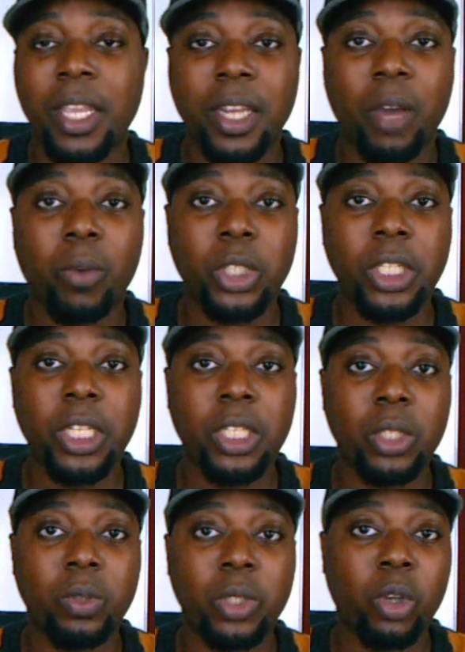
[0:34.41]
Now what you need to
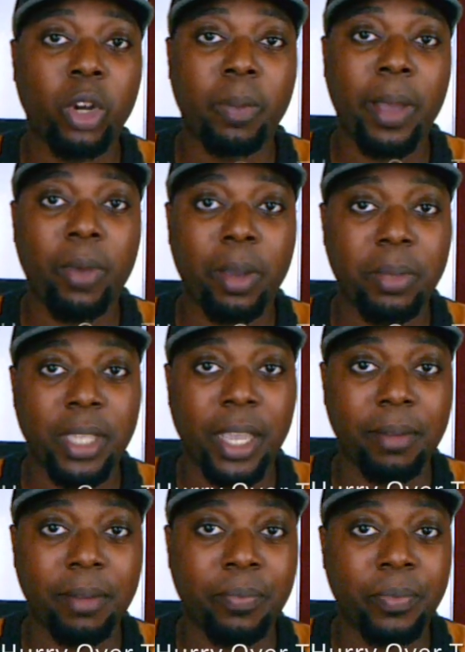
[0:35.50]
do is go to my website,
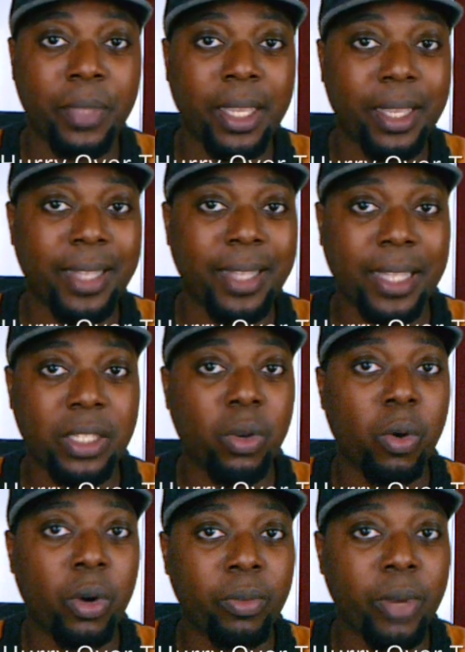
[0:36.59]
and that's
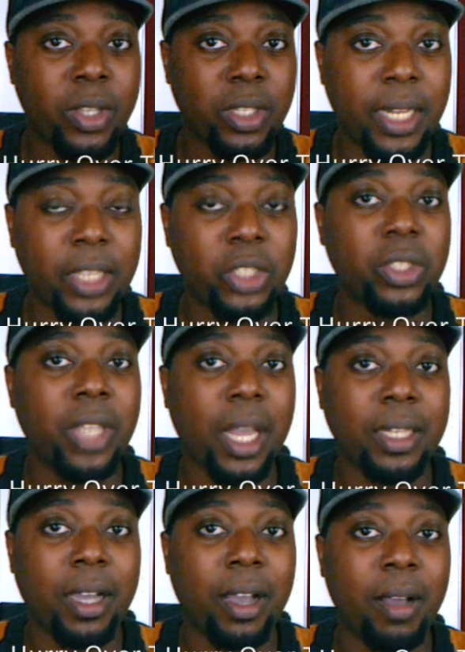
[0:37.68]

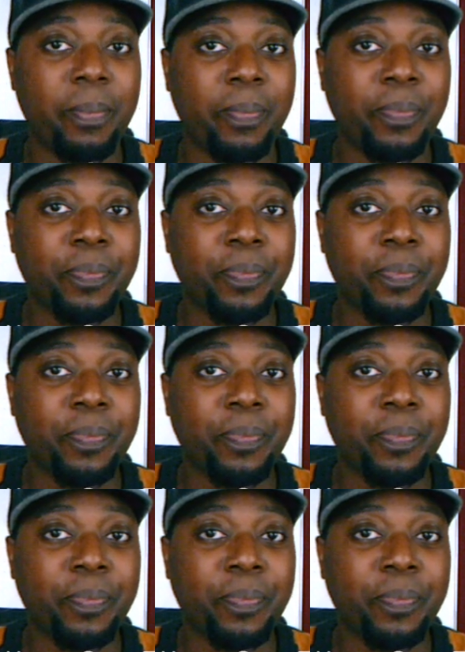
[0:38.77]
GordonResidential.com.